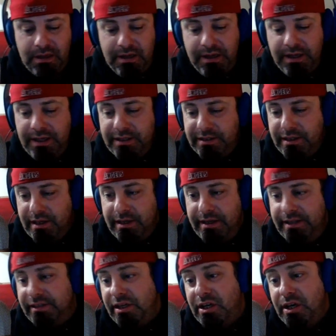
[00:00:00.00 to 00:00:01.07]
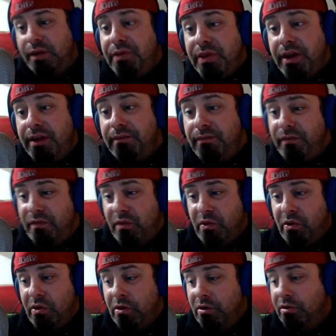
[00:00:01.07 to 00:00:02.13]
is a good thing
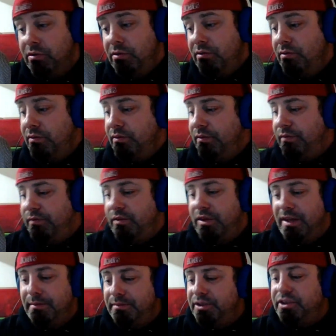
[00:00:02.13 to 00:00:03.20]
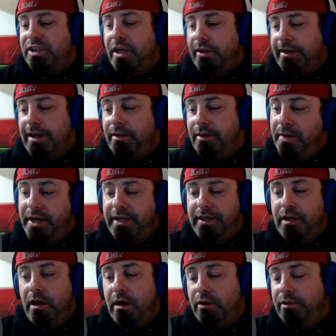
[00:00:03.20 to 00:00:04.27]
for them shelling out money
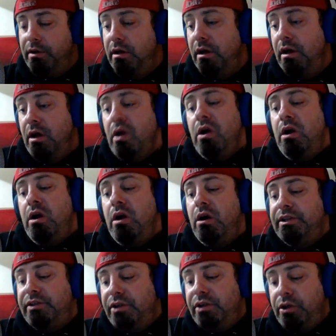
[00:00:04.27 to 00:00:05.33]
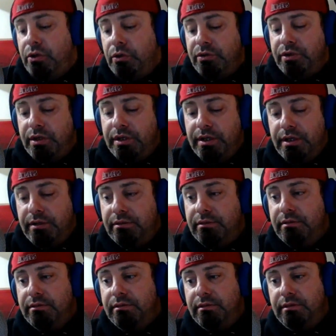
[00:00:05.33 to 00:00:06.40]
to all these huge
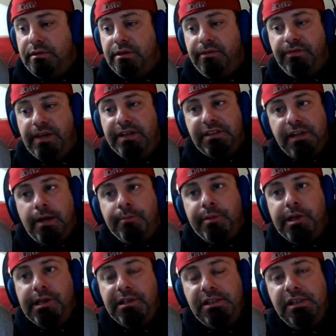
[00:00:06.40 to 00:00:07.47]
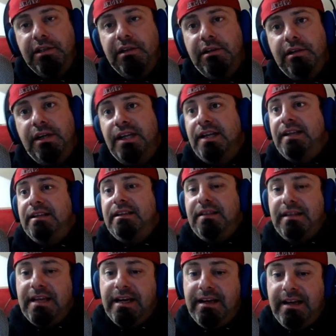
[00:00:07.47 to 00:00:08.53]
defense companies
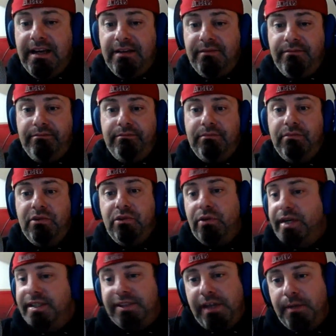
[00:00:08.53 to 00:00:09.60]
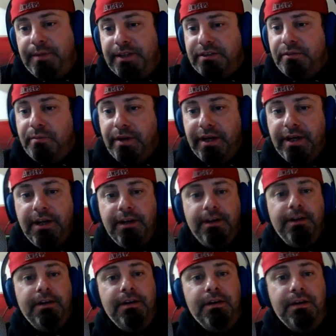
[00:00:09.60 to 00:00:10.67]
that get crazy amounts of money
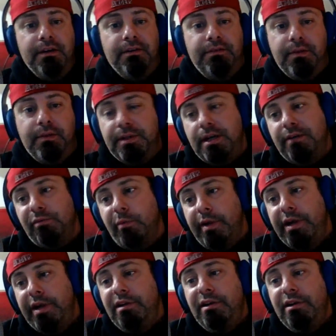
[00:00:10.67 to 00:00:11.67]
from the government.